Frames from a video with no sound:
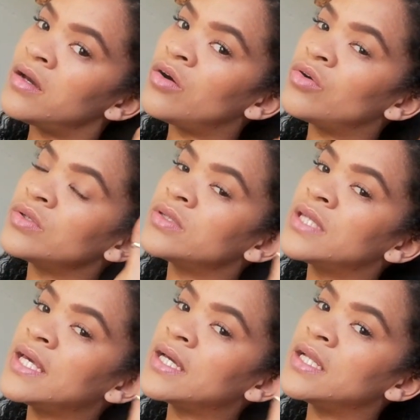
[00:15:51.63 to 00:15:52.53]
or
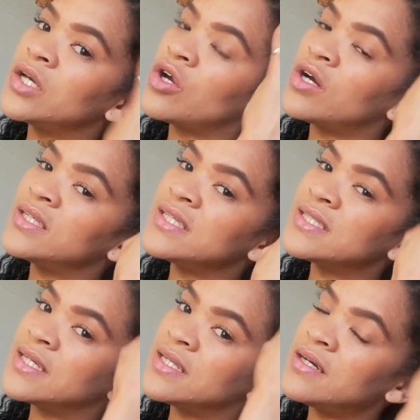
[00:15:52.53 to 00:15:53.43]
thickening
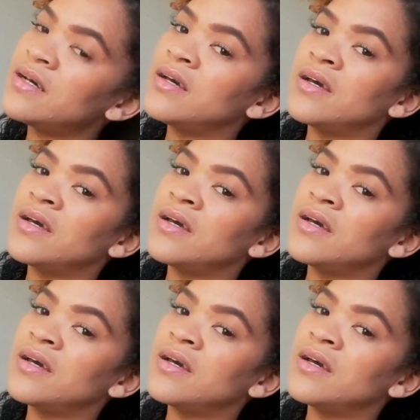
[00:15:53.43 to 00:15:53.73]
conditioner,